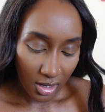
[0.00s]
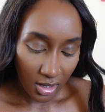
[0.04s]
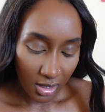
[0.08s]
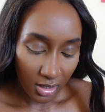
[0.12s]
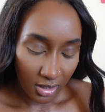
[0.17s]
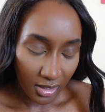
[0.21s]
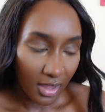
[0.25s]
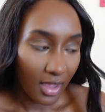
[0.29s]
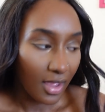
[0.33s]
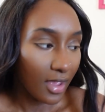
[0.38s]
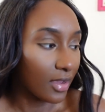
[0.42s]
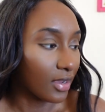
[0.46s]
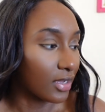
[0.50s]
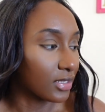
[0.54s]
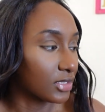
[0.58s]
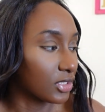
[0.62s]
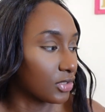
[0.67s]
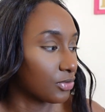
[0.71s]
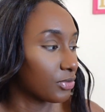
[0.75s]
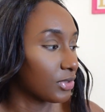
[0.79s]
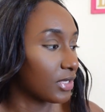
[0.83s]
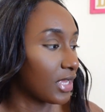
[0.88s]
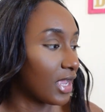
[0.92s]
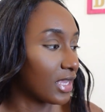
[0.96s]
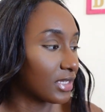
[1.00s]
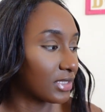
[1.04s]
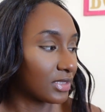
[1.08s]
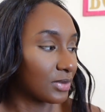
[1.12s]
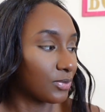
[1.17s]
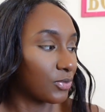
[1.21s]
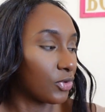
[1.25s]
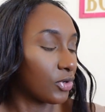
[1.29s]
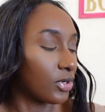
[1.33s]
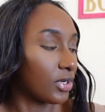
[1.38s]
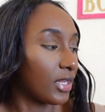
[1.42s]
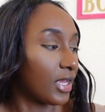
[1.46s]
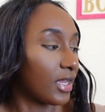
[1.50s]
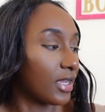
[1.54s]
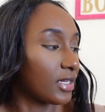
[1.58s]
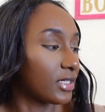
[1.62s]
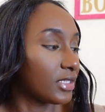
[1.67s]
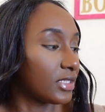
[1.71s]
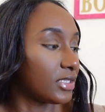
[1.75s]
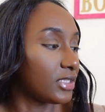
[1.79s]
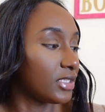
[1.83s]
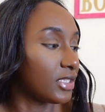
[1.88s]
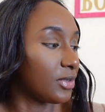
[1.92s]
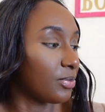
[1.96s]
Yeah, because this one has more like a
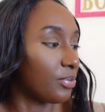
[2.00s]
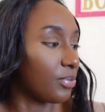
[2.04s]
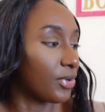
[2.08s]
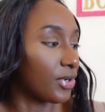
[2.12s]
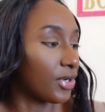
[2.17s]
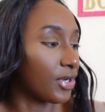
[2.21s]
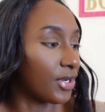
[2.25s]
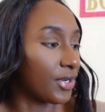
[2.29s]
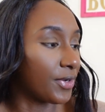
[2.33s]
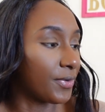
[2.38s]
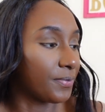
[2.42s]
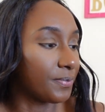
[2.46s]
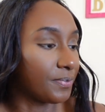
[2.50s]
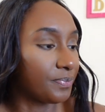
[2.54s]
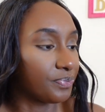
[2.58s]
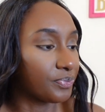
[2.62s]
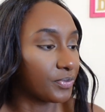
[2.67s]
deeper